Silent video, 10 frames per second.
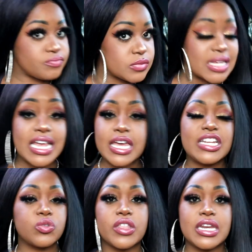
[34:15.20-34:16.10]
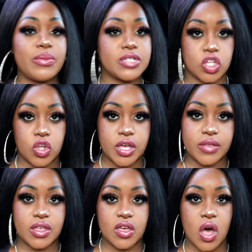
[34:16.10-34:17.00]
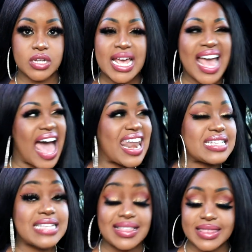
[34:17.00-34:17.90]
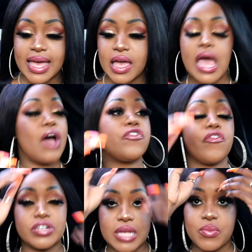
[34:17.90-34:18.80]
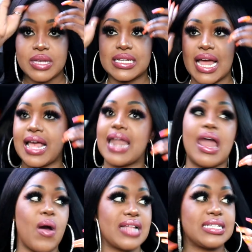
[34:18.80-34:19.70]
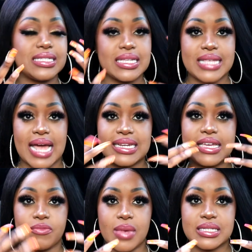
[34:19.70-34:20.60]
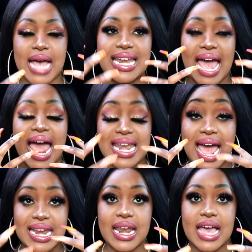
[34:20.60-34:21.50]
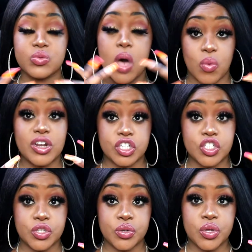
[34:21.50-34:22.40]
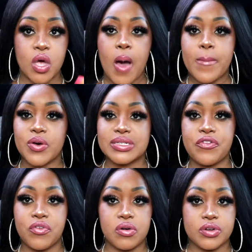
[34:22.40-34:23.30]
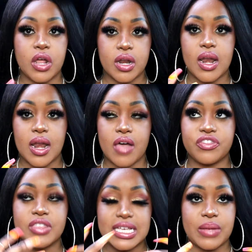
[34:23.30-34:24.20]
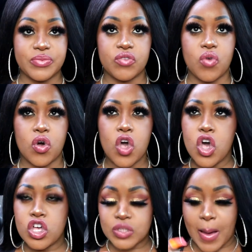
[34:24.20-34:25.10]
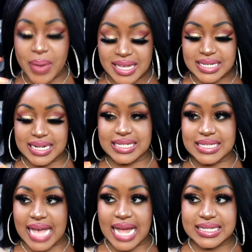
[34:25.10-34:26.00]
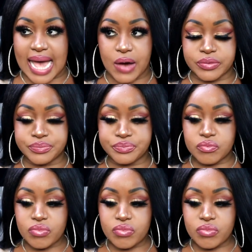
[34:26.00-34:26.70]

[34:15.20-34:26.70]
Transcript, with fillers: The na- he doesn't want the neighbors to clock it in the yard. And I sat there for for some reason. I, I now had to sit there and give my and, and analyze what I wanted to do because I thought no no no no there's something wrong. So I basically sat down